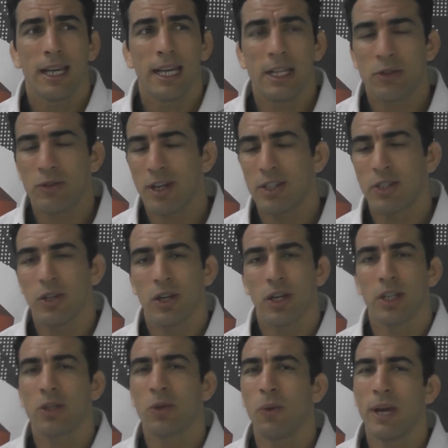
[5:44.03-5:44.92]
he tried to
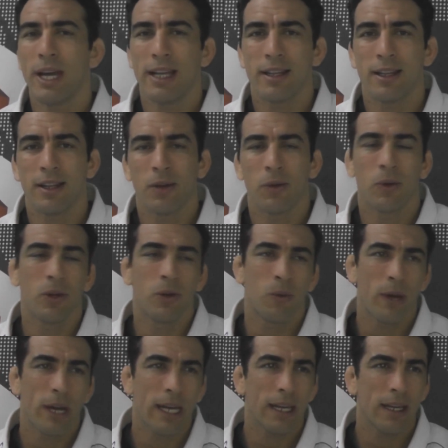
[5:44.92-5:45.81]
cut weight in the
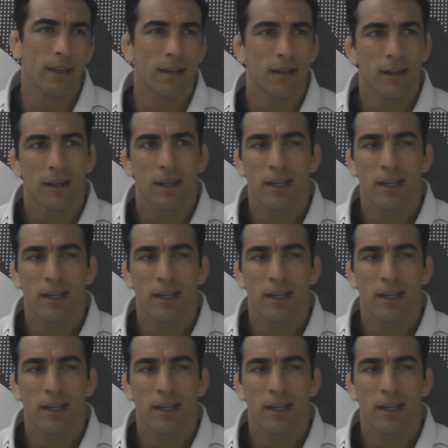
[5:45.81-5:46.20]
wrong way.